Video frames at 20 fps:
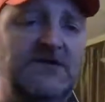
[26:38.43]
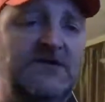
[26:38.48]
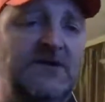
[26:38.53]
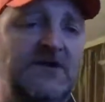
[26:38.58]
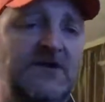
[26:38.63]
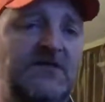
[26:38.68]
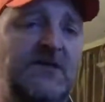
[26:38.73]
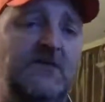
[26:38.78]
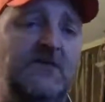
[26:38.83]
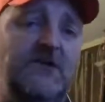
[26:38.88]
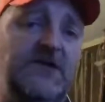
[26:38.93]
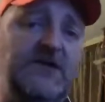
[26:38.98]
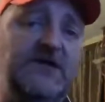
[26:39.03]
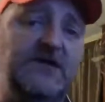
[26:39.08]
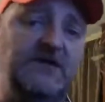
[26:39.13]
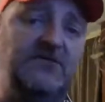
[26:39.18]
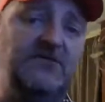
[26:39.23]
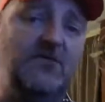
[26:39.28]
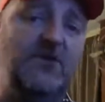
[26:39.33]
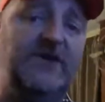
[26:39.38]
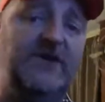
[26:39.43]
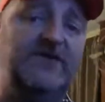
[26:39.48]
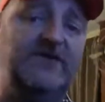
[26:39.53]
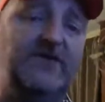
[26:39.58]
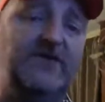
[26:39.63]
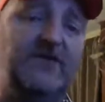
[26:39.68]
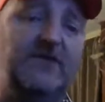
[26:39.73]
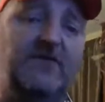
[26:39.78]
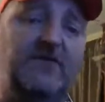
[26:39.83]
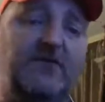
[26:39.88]
And then when I hit
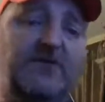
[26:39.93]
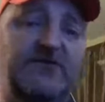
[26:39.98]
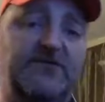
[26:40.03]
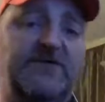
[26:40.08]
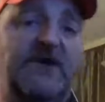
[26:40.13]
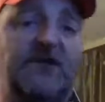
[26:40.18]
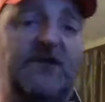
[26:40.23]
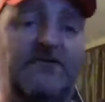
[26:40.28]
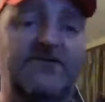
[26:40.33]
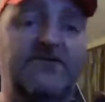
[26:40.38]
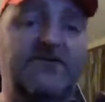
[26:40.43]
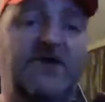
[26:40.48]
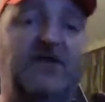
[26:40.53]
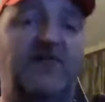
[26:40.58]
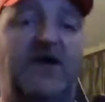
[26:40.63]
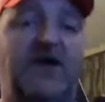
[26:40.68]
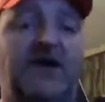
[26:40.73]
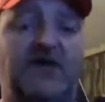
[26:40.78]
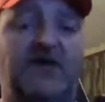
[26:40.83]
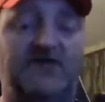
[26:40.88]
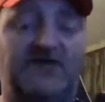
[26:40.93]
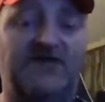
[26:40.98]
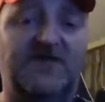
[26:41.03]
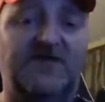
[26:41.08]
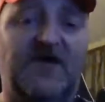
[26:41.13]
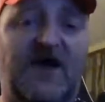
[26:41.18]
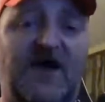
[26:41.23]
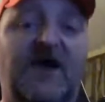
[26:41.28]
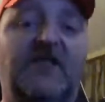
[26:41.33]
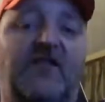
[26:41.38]
West Hill, which comes up onto
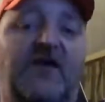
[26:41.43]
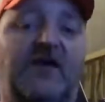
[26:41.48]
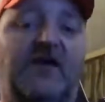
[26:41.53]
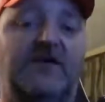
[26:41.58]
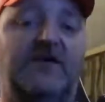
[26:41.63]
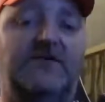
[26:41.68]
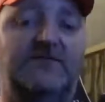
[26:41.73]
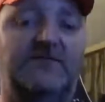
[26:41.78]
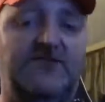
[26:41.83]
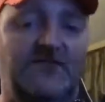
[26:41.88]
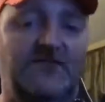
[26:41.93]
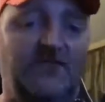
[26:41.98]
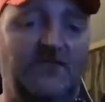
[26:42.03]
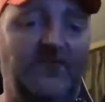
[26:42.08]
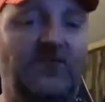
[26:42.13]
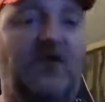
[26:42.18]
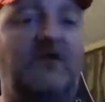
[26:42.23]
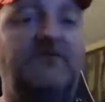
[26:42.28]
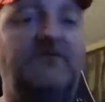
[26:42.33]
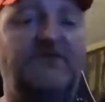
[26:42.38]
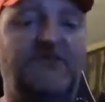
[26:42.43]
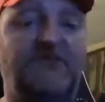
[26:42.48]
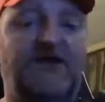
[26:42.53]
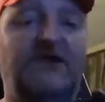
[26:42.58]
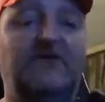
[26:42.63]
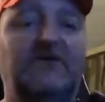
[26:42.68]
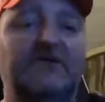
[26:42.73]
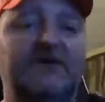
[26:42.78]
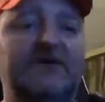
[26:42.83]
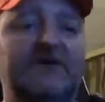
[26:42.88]
Skyline, so I'm climbing the
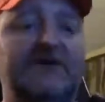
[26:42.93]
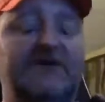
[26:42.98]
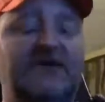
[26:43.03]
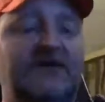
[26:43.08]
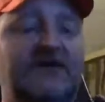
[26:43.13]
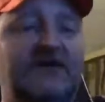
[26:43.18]
mountain,